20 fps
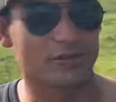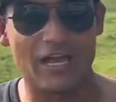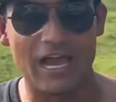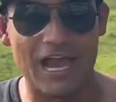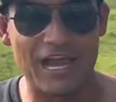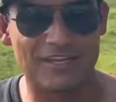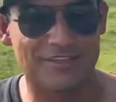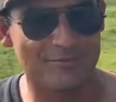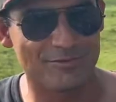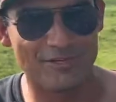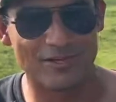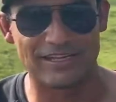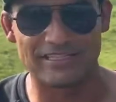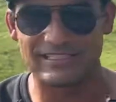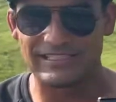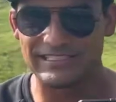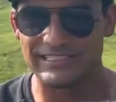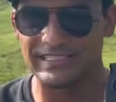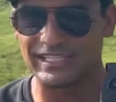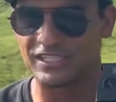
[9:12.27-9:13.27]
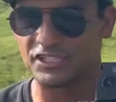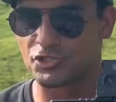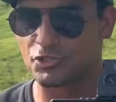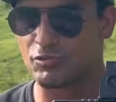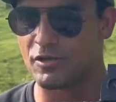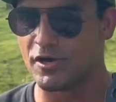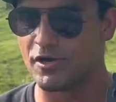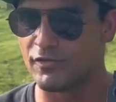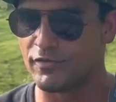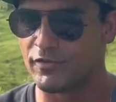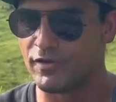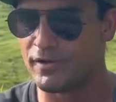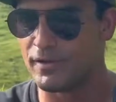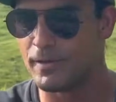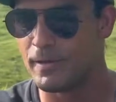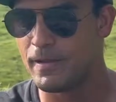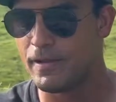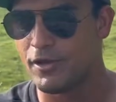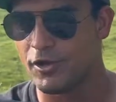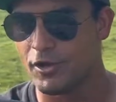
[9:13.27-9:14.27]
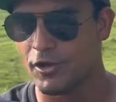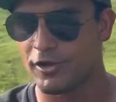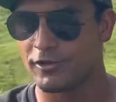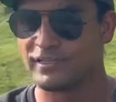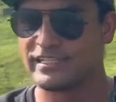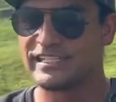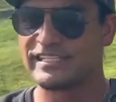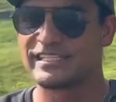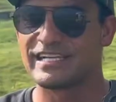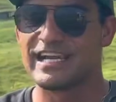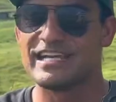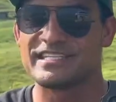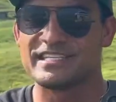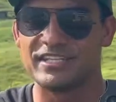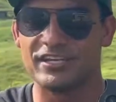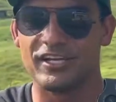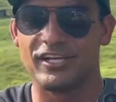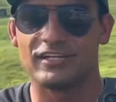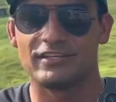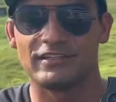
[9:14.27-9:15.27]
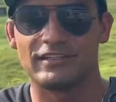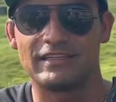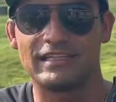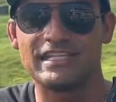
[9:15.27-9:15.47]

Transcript: IWI TS12 are these guys here.